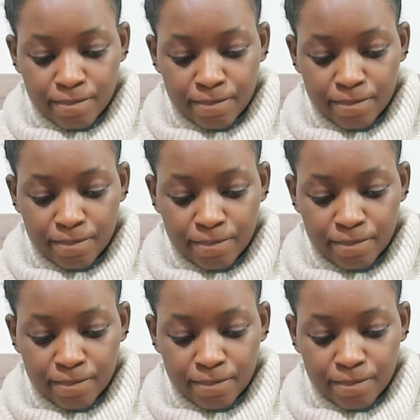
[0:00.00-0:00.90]

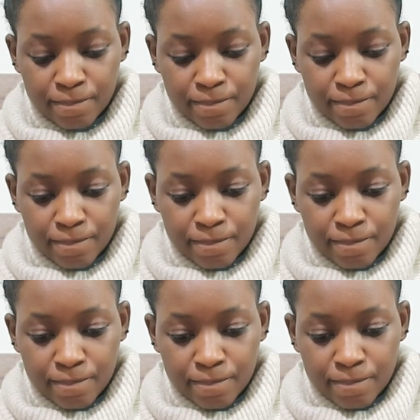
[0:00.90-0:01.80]
[no speech]